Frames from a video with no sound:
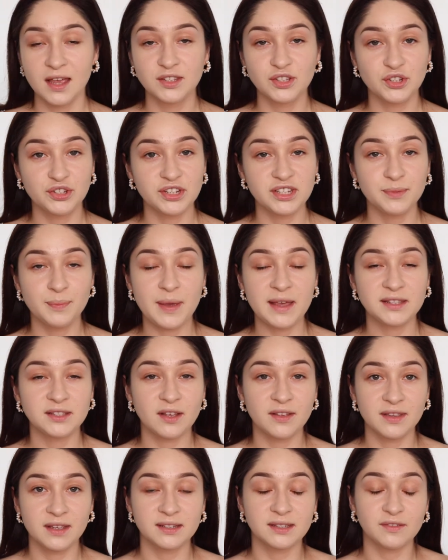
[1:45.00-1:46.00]
So just
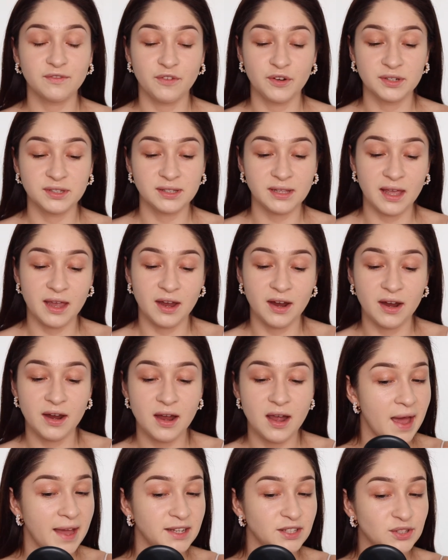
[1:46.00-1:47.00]
based on this first
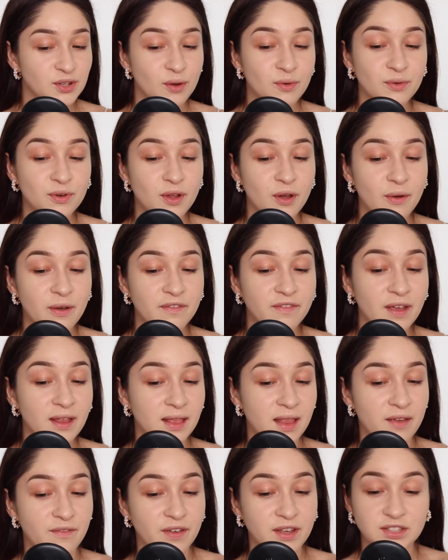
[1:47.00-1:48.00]
layer, I don't know if I
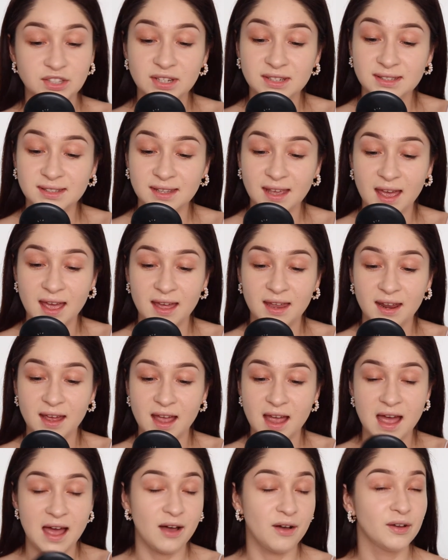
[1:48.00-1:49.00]
love it just
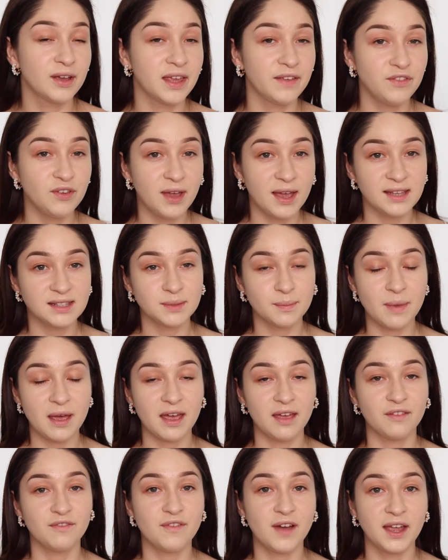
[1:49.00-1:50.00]
yet. I'll give you guys
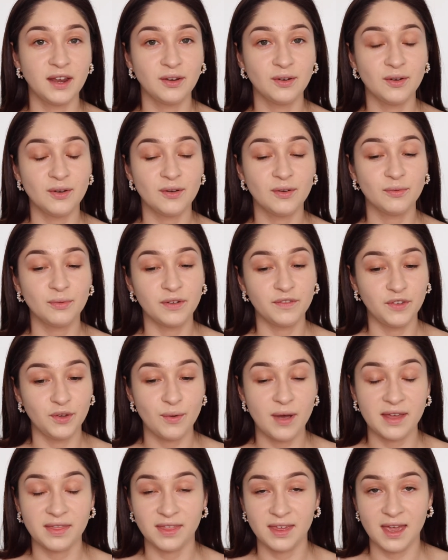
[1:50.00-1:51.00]
my final
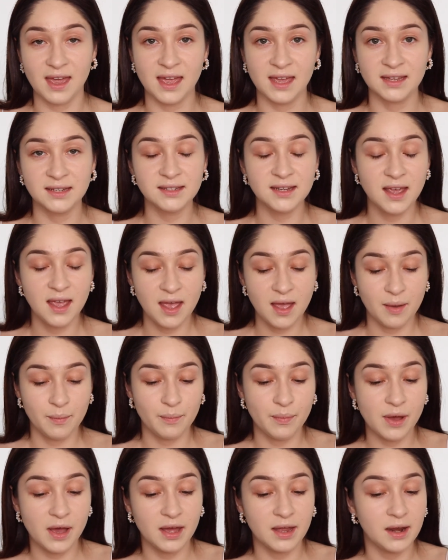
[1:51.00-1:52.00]
review at the end,
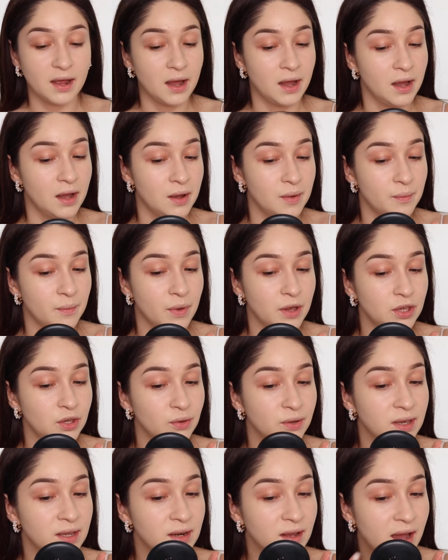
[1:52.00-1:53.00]
but
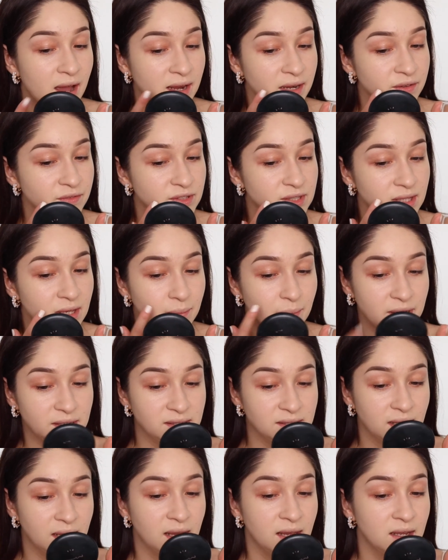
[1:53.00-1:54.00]
you can kind of see my
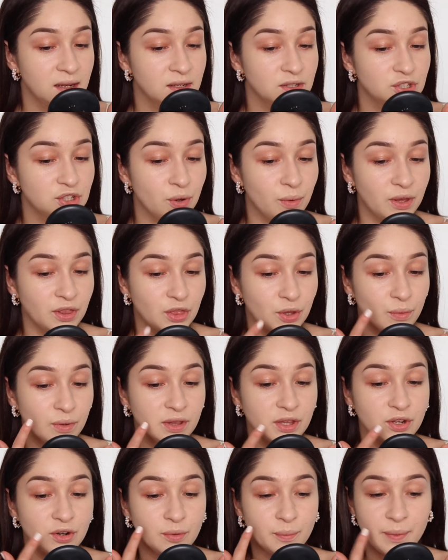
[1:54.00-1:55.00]
skin showing through
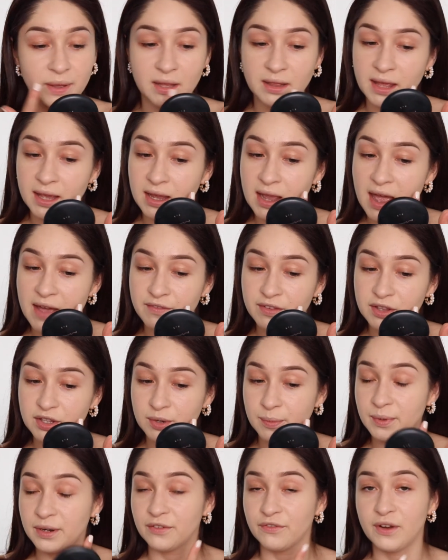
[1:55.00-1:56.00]
a little bit. Like I have a
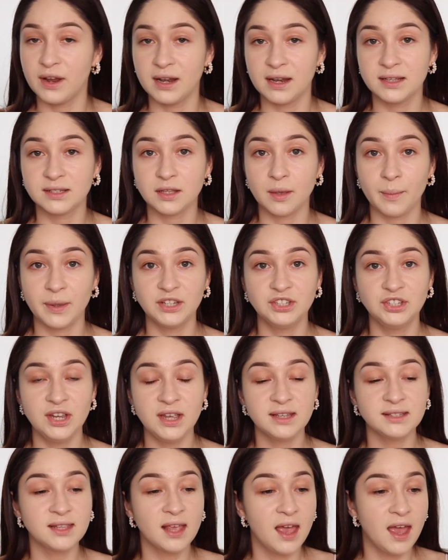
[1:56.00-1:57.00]
little bit of redness on my
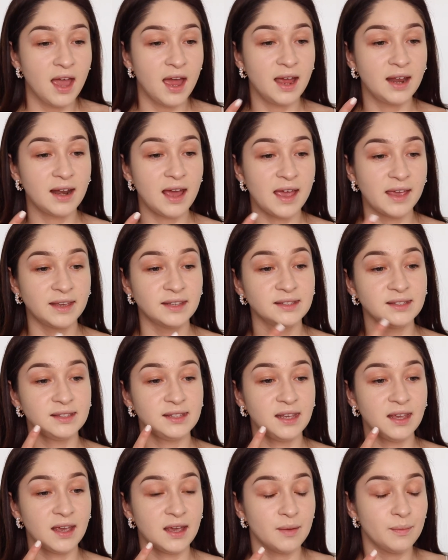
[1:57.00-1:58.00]
cheeks, and I can
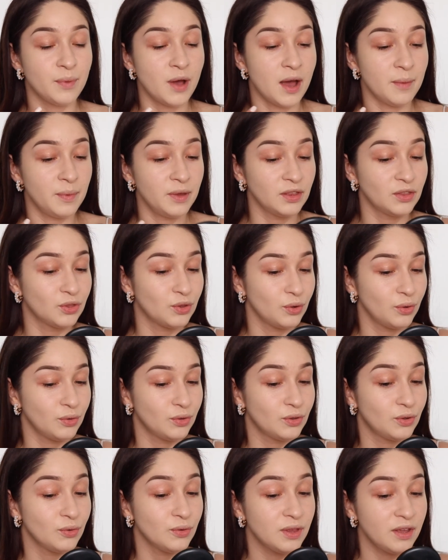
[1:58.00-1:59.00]
see it popping
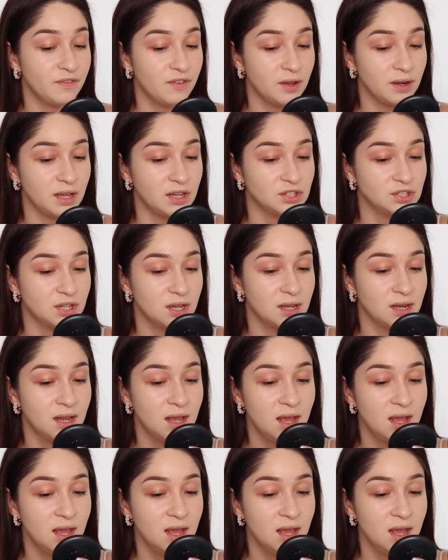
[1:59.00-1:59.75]
through the foundation.